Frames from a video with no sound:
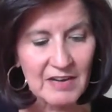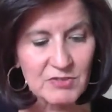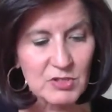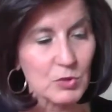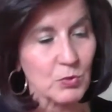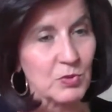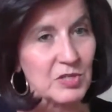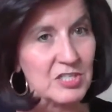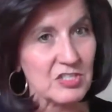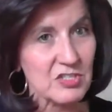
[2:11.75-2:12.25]

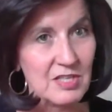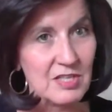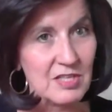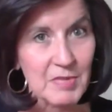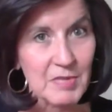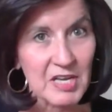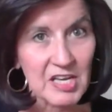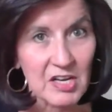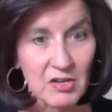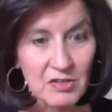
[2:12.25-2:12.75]
after which
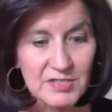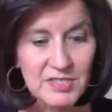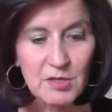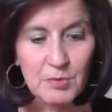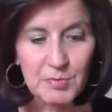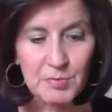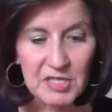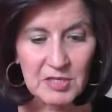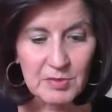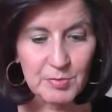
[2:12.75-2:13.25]
they may
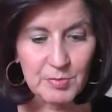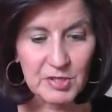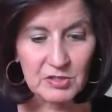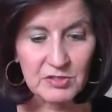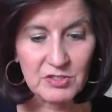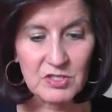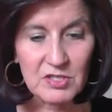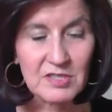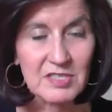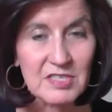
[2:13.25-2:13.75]
also be
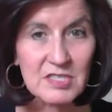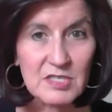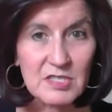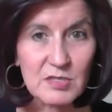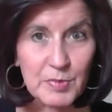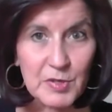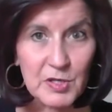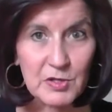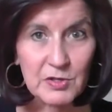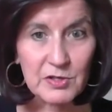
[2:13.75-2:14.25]
appealed to the
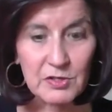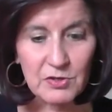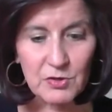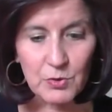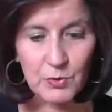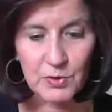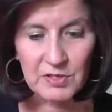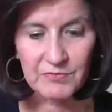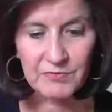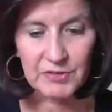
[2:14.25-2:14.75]

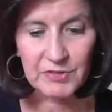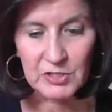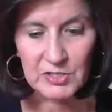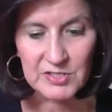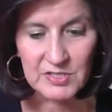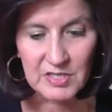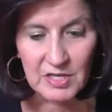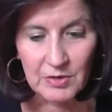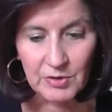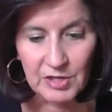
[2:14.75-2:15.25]
Superior Court of
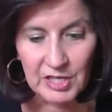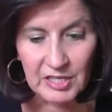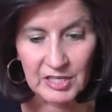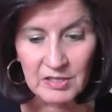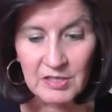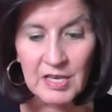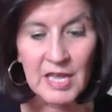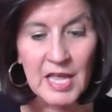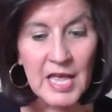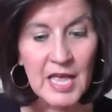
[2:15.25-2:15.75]

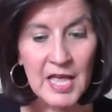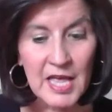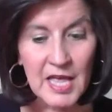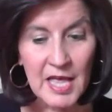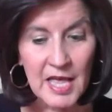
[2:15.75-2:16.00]
Arizona.